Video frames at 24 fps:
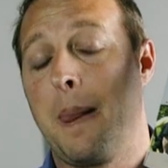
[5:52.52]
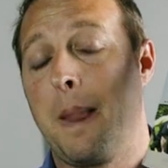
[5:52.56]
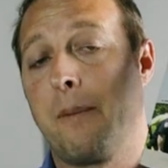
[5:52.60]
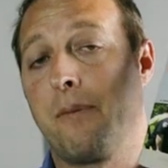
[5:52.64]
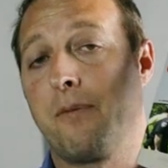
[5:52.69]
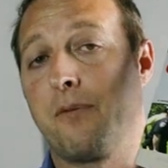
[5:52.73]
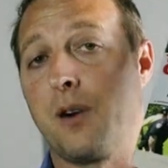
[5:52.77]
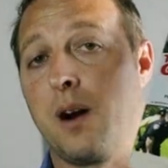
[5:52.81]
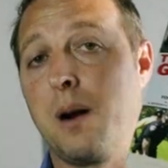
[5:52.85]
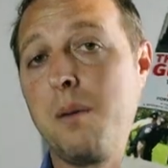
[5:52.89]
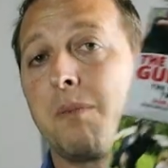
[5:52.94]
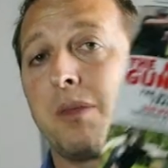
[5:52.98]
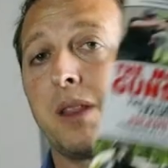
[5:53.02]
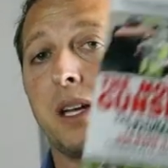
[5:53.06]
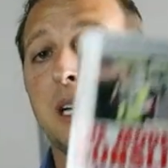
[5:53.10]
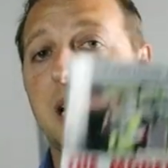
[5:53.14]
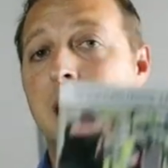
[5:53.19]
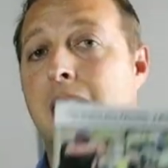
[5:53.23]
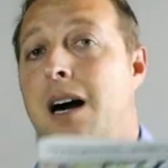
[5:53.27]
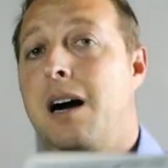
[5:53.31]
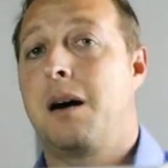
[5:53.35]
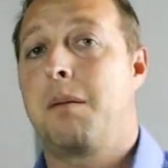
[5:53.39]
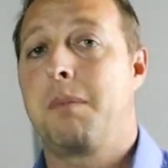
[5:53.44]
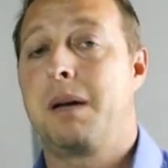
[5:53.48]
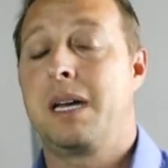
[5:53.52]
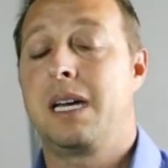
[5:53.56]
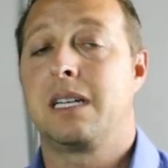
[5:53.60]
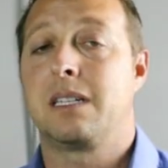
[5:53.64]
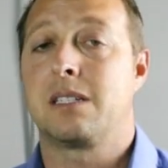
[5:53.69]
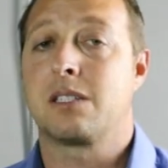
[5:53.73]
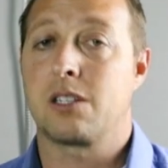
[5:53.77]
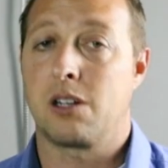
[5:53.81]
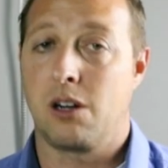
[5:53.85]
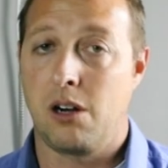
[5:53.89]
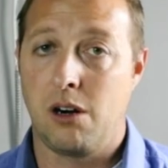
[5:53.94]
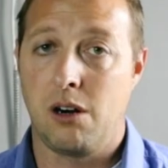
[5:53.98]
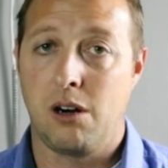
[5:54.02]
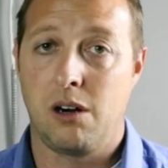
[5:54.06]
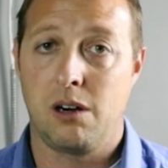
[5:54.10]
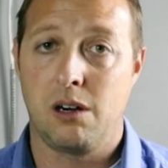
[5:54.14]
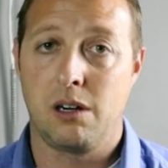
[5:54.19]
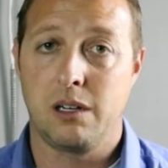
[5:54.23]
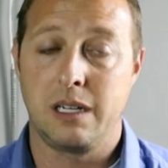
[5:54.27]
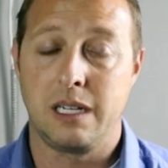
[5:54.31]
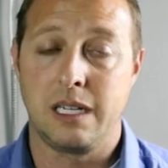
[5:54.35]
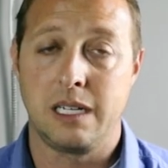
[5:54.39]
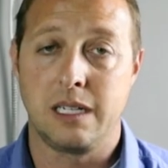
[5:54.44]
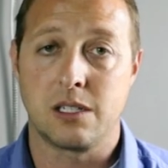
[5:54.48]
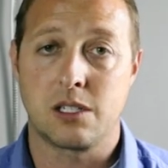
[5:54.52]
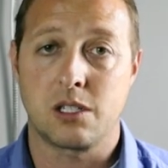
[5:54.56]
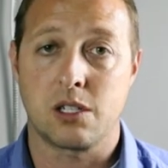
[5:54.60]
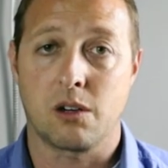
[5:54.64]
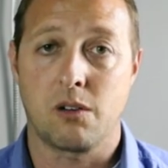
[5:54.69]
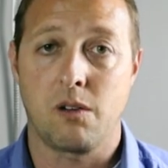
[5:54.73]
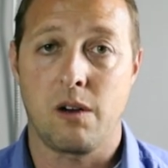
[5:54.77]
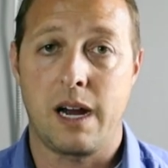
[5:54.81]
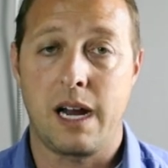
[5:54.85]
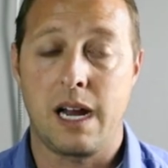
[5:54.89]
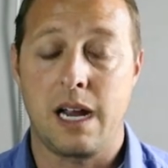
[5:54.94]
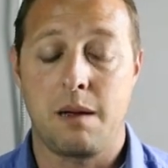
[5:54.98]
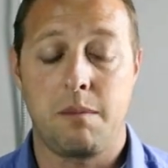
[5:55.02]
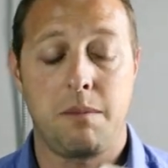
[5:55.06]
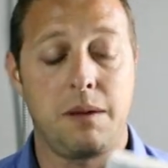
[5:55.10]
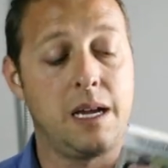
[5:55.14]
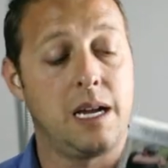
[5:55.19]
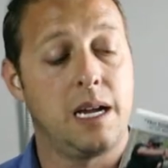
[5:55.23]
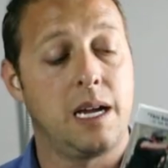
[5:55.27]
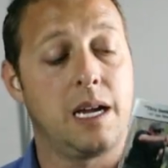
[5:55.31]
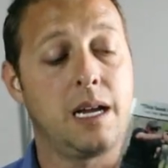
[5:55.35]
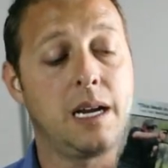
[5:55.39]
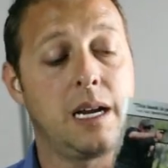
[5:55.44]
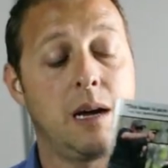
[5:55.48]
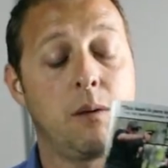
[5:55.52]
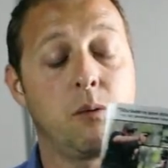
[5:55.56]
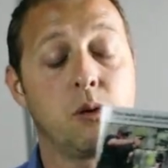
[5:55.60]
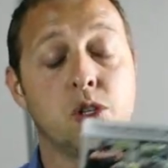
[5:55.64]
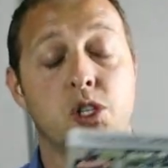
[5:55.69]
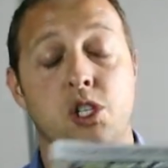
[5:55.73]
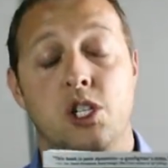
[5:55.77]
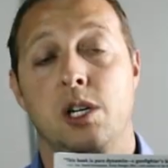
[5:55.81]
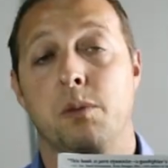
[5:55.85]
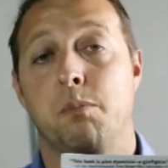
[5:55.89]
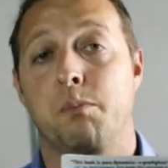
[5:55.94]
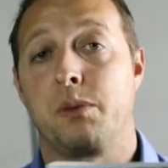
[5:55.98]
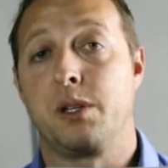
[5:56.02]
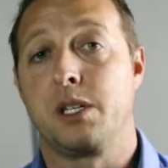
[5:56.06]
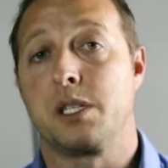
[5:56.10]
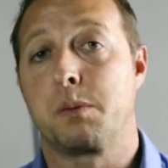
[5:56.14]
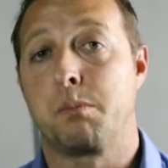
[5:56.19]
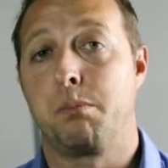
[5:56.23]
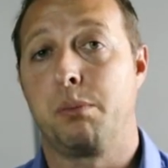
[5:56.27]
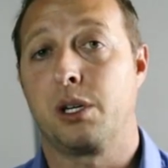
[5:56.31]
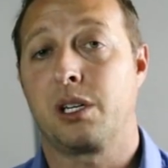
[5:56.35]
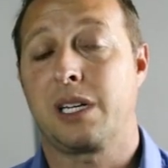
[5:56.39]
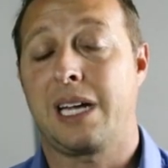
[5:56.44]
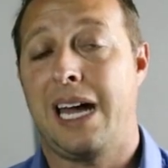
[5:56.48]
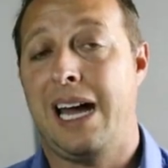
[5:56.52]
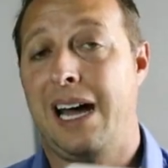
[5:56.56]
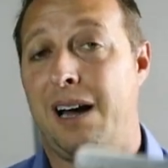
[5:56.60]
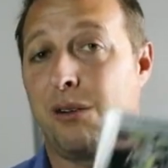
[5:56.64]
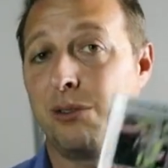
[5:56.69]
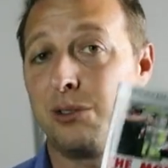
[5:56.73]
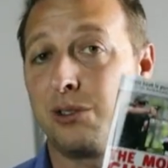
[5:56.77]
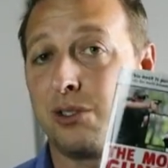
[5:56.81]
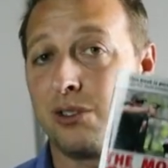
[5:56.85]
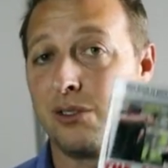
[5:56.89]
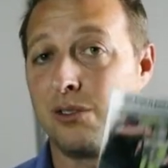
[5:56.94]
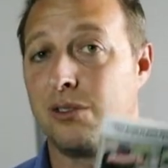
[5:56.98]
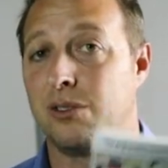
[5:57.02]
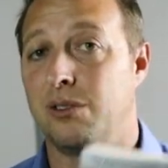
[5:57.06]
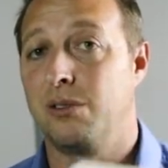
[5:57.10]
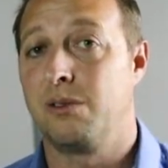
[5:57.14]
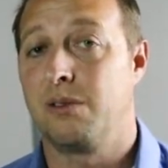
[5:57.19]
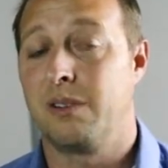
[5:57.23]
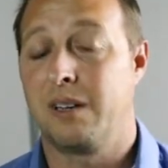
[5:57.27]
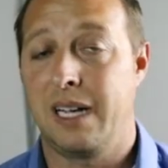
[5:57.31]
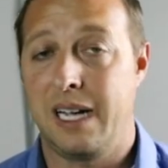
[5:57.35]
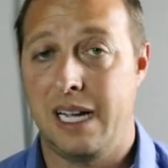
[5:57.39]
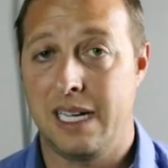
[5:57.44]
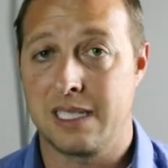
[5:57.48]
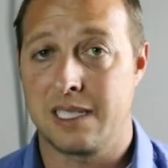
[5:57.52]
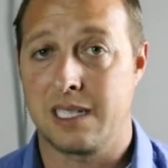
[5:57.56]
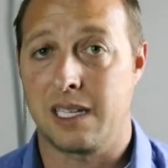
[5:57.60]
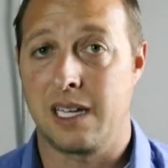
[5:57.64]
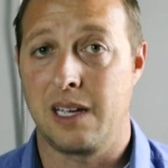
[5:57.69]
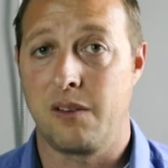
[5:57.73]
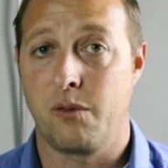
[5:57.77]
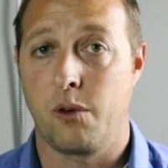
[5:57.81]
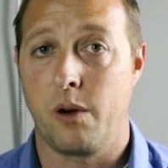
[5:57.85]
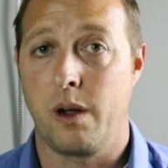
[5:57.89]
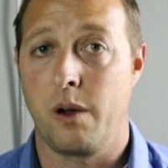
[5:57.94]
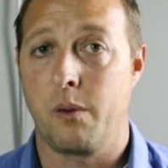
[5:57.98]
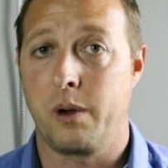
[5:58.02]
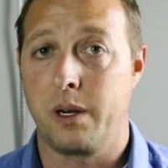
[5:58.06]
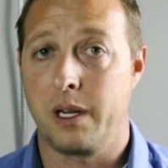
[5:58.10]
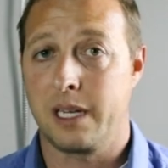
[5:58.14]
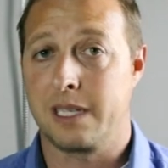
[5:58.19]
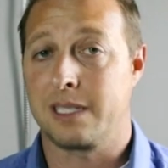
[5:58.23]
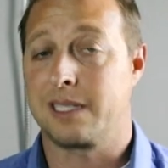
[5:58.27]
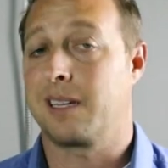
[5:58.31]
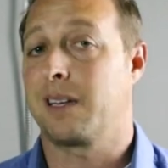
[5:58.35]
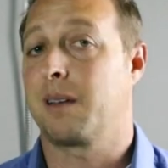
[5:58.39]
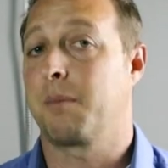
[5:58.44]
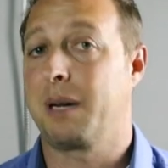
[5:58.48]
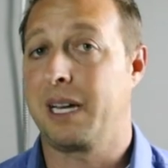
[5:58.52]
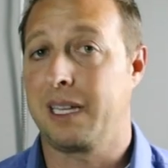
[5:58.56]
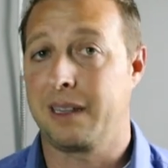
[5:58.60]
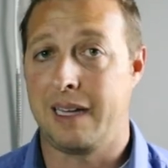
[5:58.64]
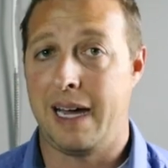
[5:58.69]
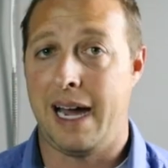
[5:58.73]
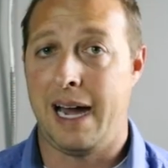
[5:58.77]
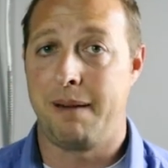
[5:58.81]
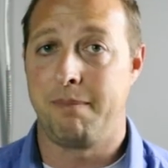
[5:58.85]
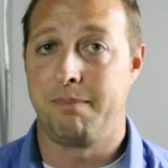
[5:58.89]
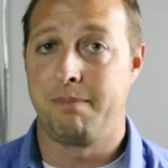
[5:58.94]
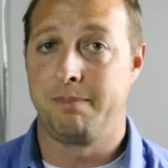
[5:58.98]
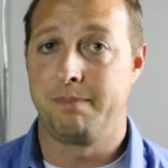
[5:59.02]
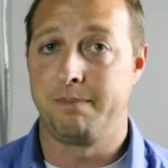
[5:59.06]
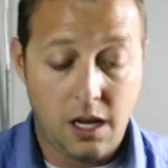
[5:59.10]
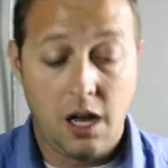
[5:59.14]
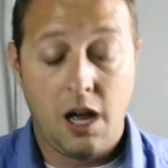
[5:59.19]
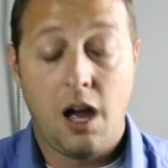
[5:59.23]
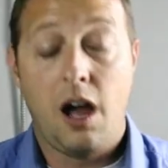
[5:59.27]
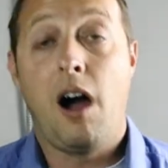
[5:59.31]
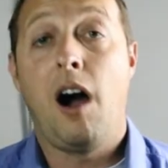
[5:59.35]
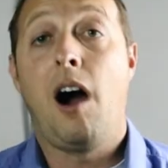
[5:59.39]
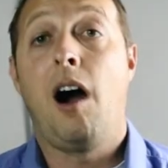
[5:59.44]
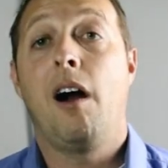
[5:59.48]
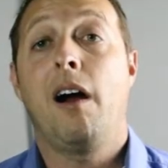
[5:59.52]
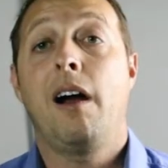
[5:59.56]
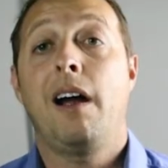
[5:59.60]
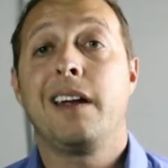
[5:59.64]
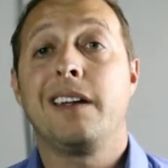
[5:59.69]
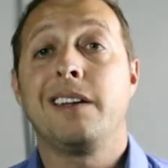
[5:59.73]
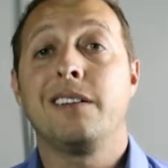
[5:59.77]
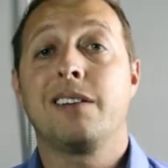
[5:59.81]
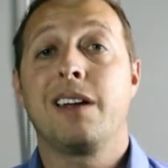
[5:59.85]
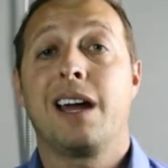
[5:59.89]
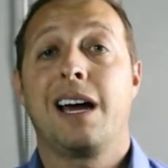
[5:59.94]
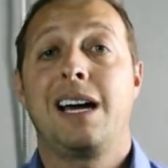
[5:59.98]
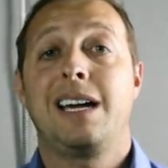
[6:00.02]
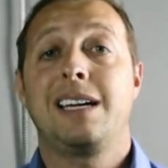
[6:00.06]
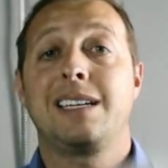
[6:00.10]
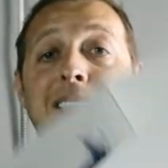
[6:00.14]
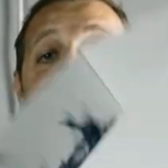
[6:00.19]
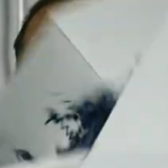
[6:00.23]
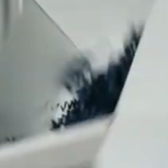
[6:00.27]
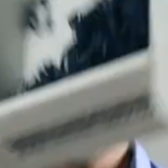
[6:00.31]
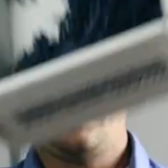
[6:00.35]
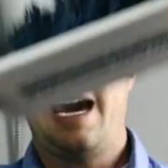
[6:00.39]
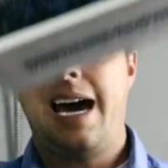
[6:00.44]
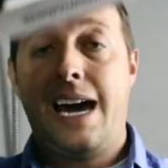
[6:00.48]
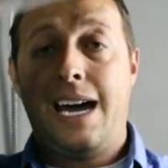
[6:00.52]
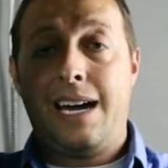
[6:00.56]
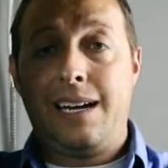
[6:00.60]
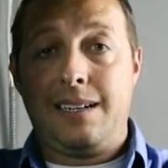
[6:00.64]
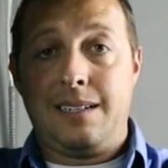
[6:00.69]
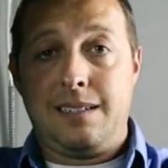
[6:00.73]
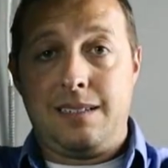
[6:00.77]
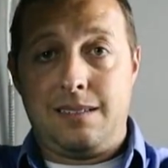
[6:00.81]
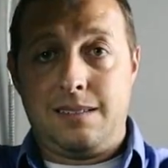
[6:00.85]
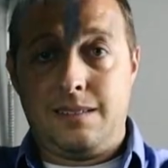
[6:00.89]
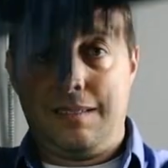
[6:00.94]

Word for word: from the comments on Instagram and I will ship this book out to you as a giveaway. What do you guys think about that? All right, you guys, that